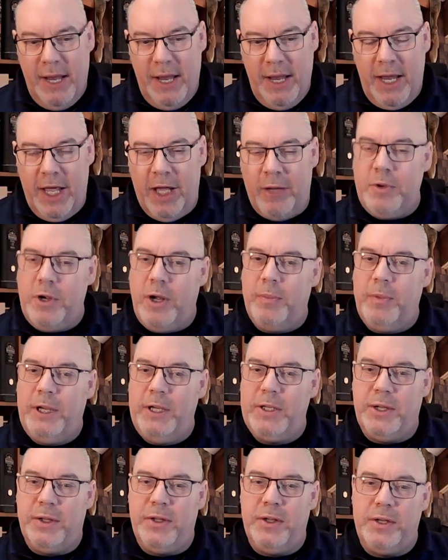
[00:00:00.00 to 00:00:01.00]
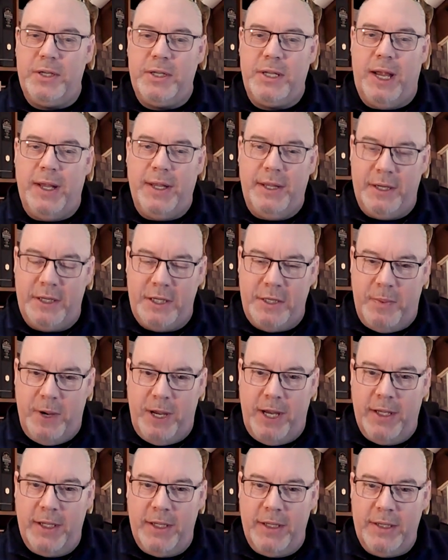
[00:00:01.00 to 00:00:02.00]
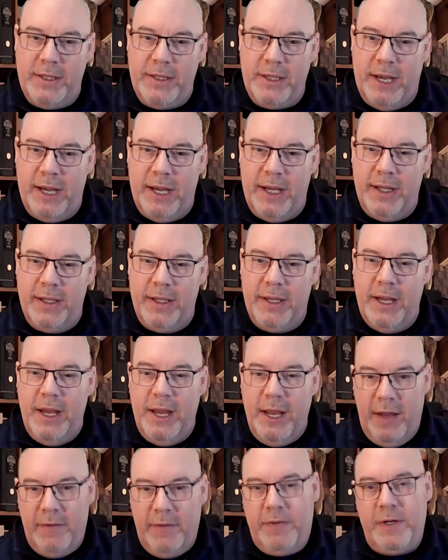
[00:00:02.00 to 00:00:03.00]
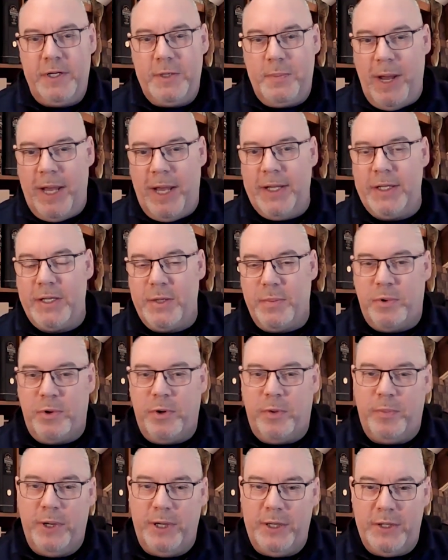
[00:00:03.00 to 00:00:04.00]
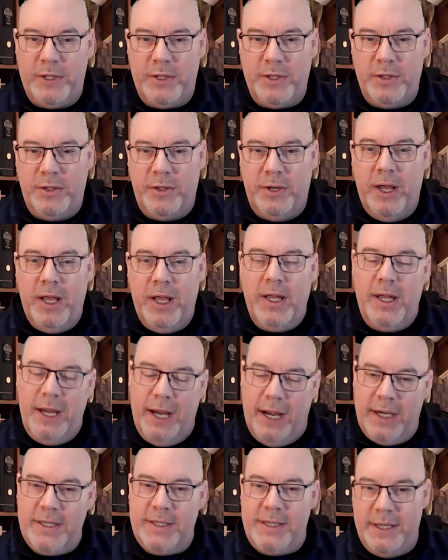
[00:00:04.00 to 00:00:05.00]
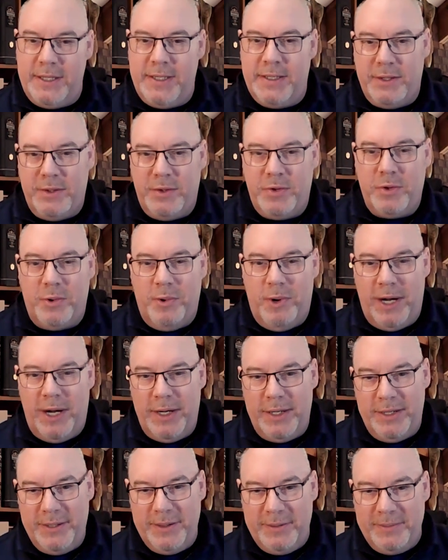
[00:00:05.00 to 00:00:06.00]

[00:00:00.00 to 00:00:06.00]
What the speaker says: help companies understand their spend and if their spend is appropriate to the access that is required.